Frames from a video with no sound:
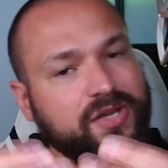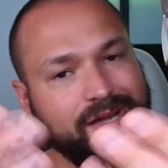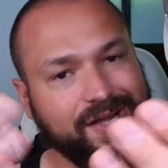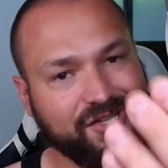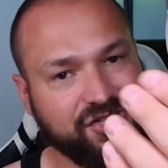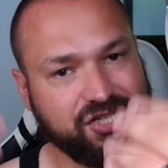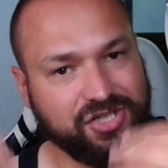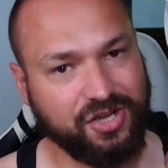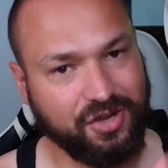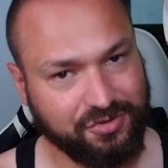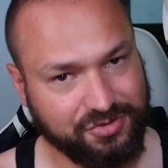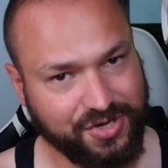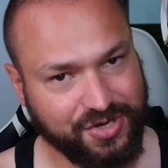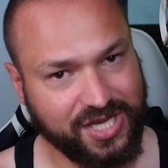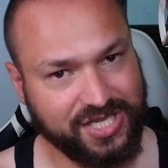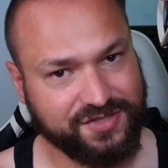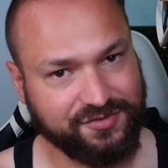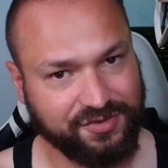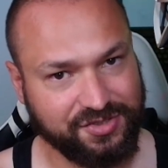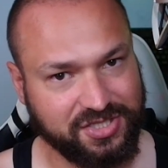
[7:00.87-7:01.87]
It should go
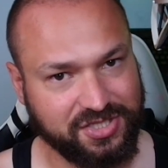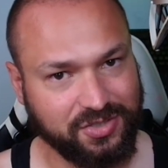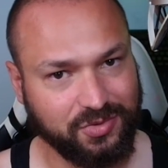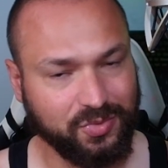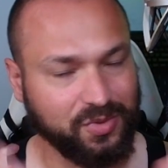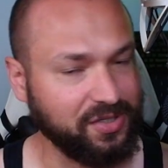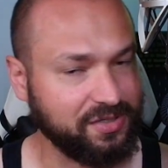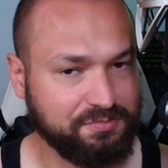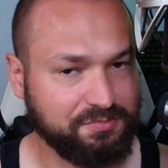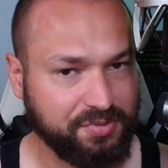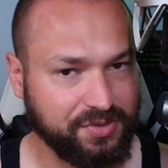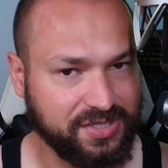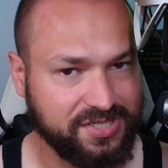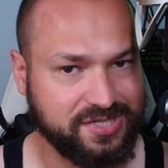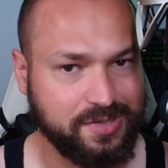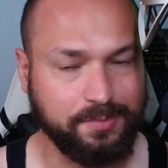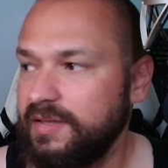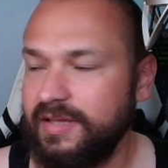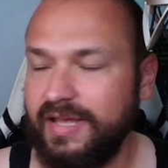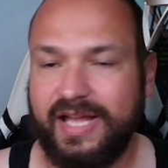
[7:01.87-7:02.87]
transfer it to the wood. Pretty
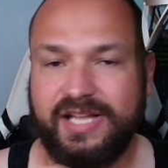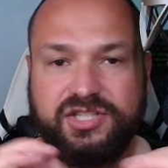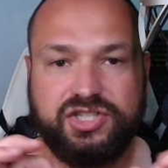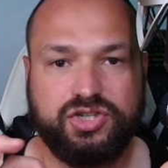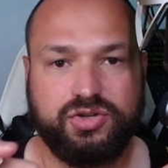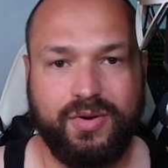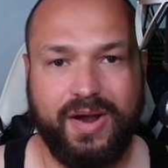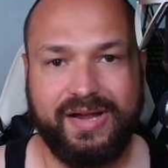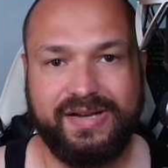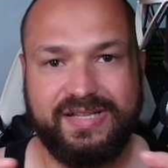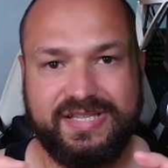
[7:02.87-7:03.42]
simple. And try to